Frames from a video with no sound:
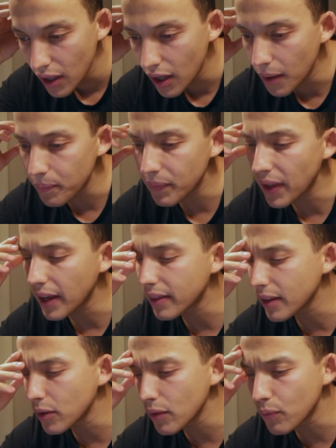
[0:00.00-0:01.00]
I
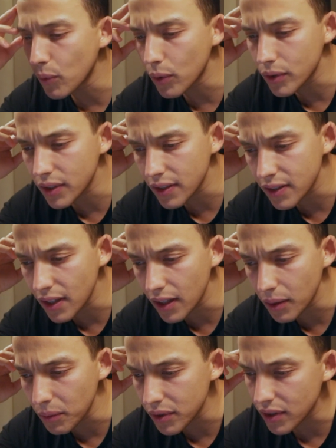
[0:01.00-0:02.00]
think you have worked as a
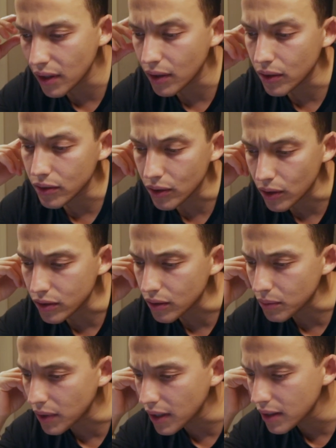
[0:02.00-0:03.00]
linguistic
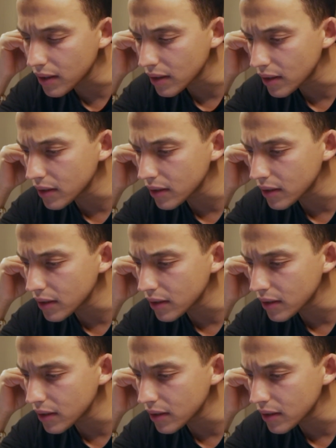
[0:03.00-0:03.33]
consultant, right?